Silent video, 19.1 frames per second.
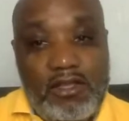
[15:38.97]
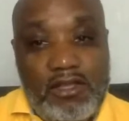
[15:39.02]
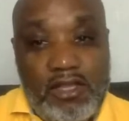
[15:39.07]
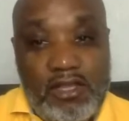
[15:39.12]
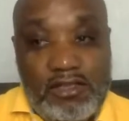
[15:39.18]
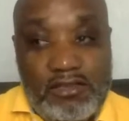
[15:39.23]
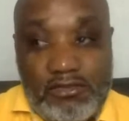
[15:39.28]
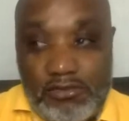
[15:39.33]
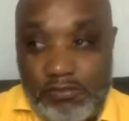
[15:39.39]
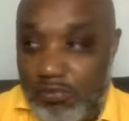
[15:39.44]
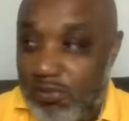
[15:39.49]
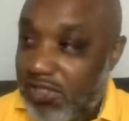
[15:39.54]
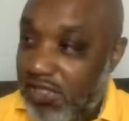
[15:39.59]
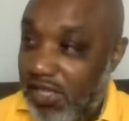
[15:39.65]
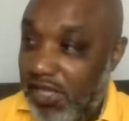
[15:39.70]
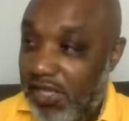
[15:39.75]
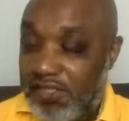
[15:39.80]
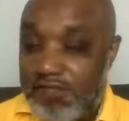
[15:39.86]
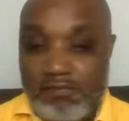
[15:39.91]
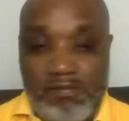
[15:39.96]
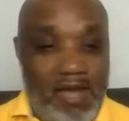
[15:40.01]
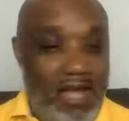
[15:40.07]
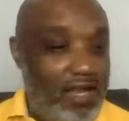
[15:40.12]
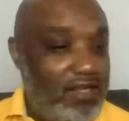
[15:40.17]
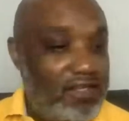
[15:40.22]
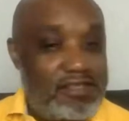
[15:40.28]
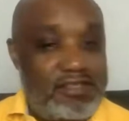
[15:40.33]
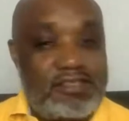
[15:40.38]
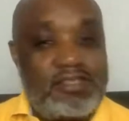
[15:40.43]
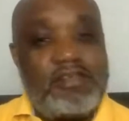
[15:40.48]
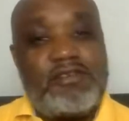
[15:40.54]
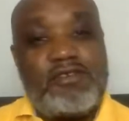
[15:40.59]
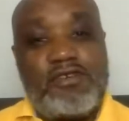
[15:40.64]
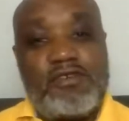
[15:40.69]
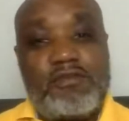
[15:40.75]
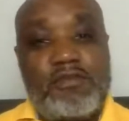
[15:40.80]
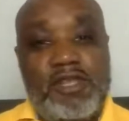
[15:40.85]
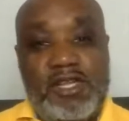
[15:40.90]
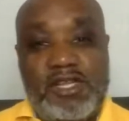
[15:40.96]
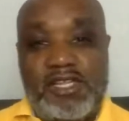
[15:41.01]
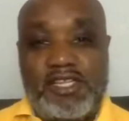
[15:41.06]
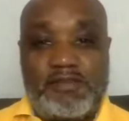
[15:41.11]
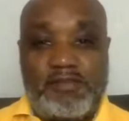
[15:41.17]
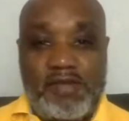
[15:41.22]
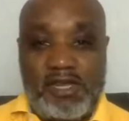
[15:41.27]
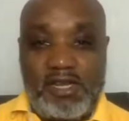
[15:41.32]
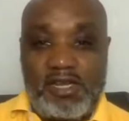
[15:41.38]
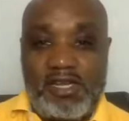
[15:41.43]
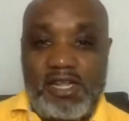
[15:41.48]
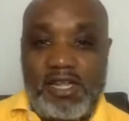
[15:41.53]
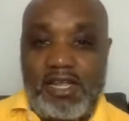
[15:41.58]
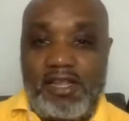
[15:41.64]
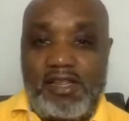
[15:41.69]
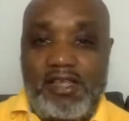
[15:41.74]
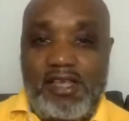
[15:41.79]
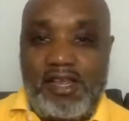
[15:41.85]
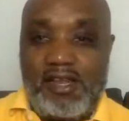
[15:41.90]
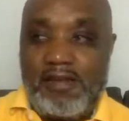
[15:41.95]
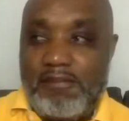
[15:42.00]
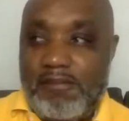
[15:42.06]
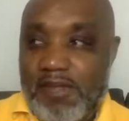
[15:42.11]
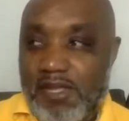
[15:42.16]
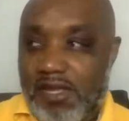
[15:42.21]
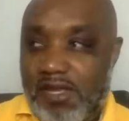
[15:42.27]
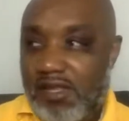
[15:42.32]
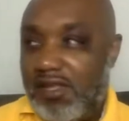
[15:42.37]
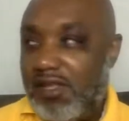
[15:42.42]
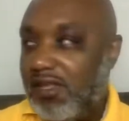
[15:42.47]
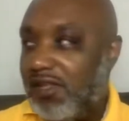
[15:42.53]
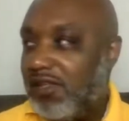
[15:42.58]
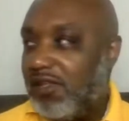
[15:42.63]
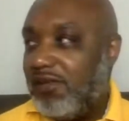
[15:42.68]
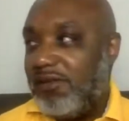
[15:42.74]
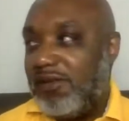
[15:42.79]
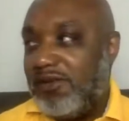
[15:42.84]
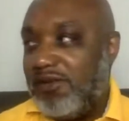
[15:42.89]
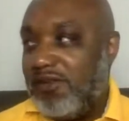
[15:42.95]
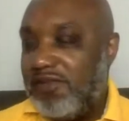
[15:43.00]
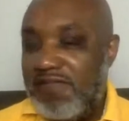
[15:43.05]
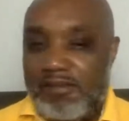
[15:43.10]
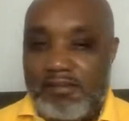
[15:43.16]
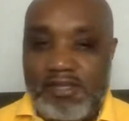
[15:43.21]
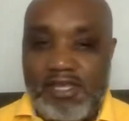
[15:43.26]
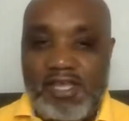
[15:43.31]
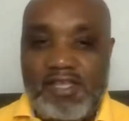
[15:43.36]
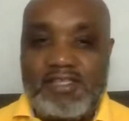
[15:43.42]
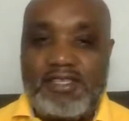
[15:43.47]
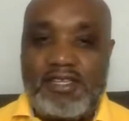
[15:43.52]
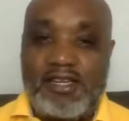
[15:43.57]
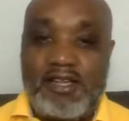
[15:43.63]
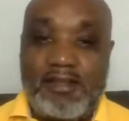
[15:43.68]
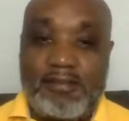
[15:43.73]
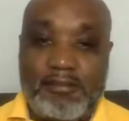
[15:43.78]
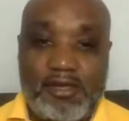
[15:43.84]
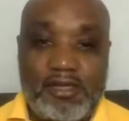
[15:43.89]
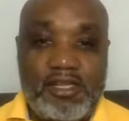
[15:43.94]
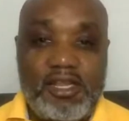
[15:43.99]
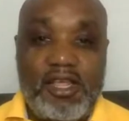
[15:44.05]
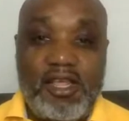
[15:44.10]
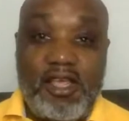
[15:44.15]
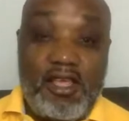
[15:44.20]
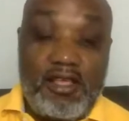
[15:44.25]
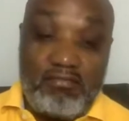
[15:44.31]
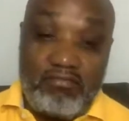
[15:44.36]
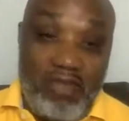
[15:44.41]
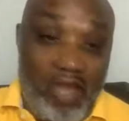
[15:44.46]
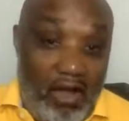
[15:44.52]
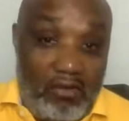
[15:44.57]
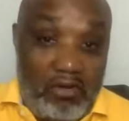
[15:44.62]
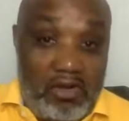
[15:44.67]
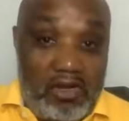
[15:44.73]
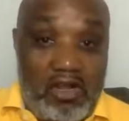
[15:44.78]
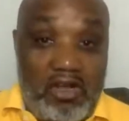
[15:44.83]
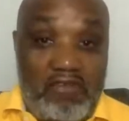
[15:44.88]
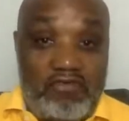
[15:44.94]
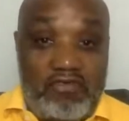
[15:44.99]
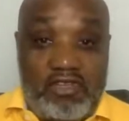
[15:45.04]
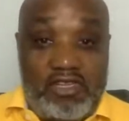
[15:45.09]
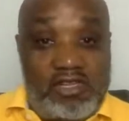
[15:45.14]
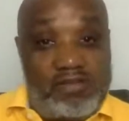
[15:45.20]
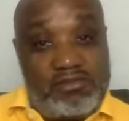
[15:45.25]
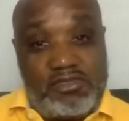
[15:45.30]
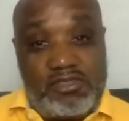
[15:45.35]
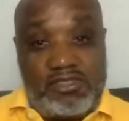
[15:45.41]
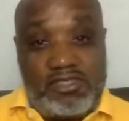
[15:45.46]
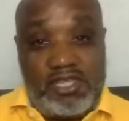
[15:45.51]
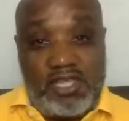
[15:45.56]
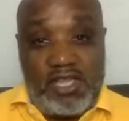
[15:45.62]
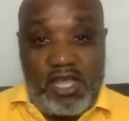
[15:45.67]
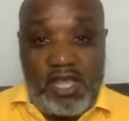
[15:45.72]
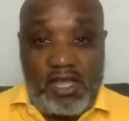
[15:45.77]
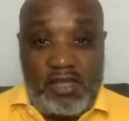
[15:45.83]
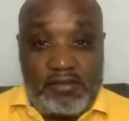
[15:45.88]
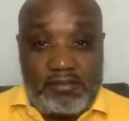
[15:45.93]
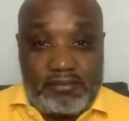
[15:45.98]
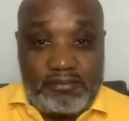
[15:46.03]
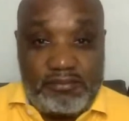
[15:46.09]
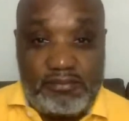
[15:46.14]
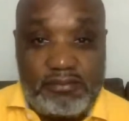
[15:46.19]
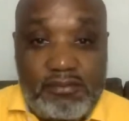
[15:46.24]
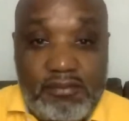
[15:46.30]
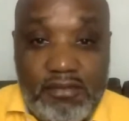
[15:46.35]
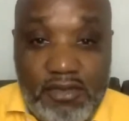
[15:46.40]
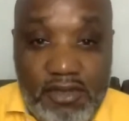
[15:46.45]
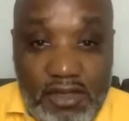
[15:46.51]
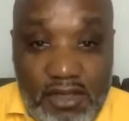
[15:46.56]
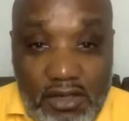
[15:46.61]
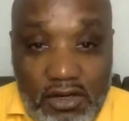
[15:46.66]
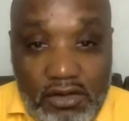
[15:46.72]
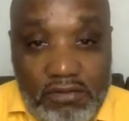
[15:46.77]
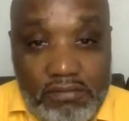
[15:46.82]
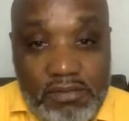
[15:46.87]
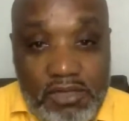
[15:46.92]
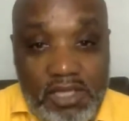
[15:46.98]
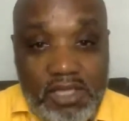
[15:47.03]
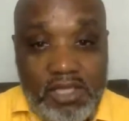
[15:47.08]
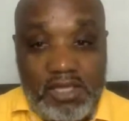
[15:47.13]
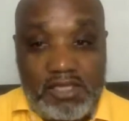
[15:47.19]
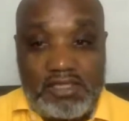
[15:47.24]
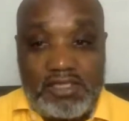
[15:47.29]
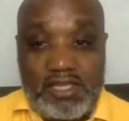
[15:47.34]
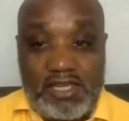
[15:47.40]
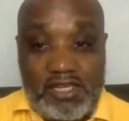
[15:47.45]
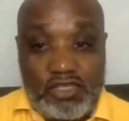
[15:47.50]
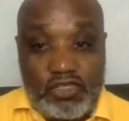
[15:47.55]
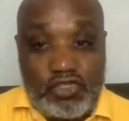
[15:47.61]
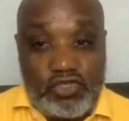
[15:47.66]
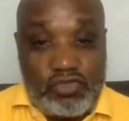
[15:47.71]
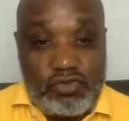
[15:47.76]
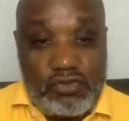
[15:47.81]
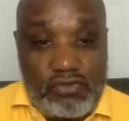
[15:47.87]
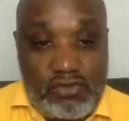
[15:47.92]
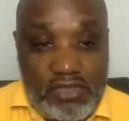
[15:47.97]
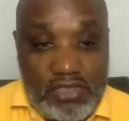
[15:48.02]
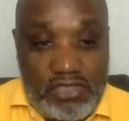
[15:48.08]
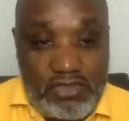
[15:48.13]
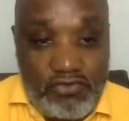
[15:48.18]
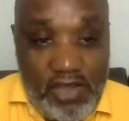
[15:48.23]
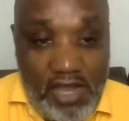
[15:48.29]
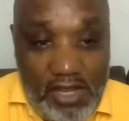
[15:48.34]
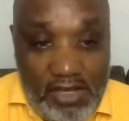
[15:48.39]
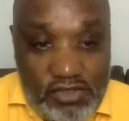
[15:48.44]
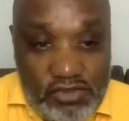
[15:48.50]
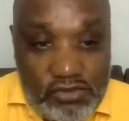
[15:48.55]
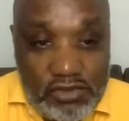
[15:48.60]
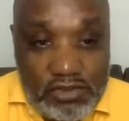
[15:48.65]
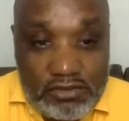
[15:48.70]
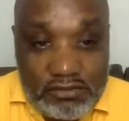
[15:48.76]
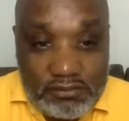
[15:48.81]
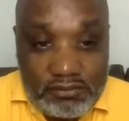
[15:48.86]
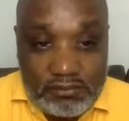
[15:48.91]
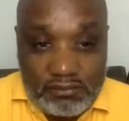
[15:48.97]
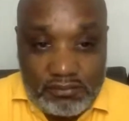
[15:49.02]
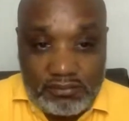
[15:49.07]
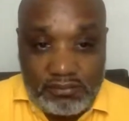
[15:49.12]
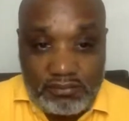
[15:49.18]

The pH balance of goat milk is better than any other milk. None of them can say that, but I would love for them to say that, you know, because it is true. It's factual,